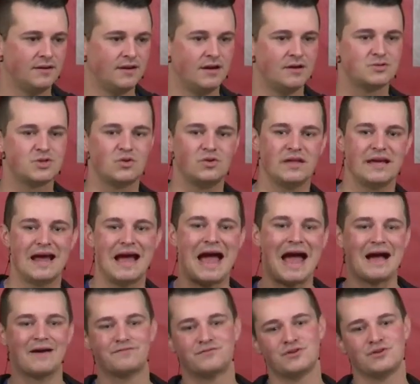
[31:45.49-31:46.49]
It was only
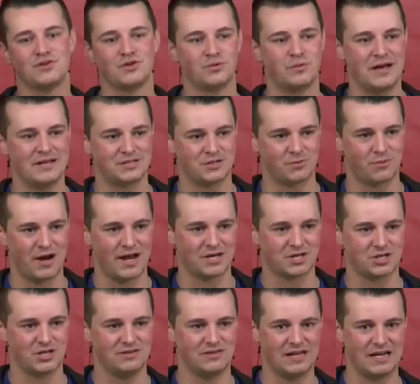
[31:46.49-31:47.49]
after the
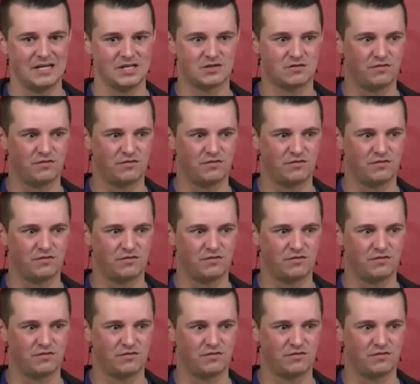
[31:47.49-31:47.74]
resurrection that